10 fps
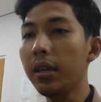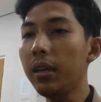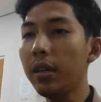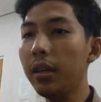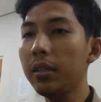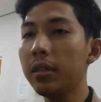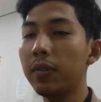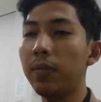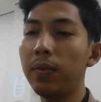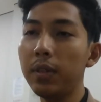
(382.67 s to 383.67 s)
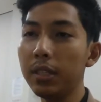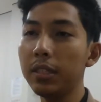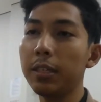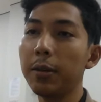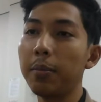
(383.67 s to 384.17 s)
And then the
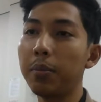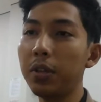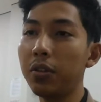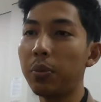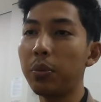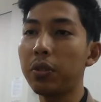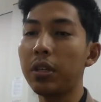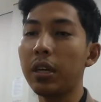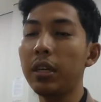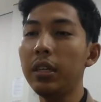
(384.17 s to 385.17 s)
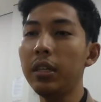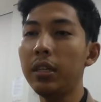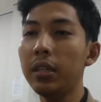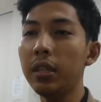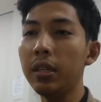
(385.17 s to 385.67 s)
first mini computer
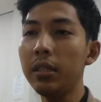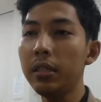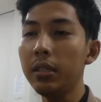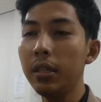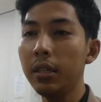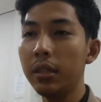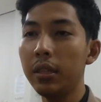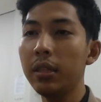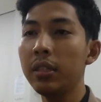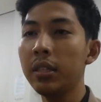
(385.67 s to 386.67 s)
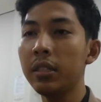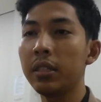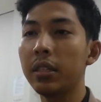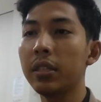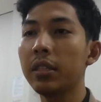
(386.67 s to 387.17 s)
in 1960,